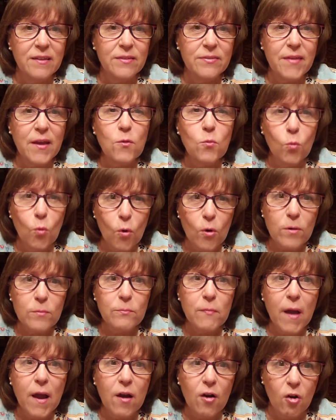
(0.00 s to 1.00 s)
they
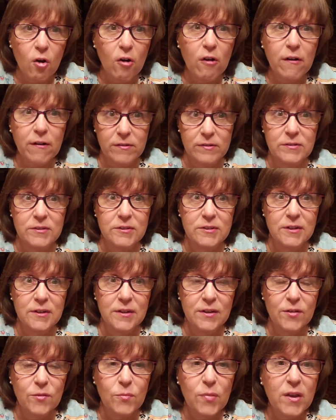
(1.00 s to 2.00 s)
warm my heart
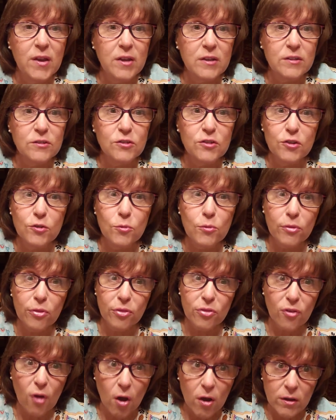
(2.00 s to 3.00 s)
because you
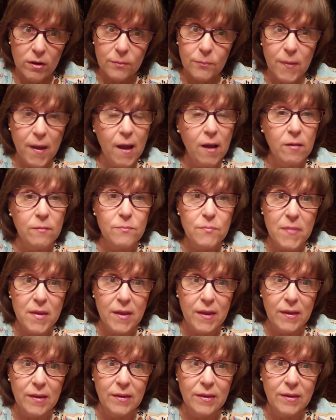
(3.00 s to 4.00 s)
thought about
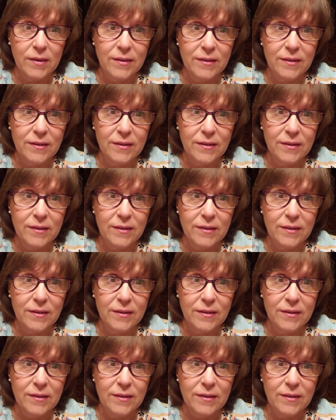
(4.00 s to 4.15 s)
me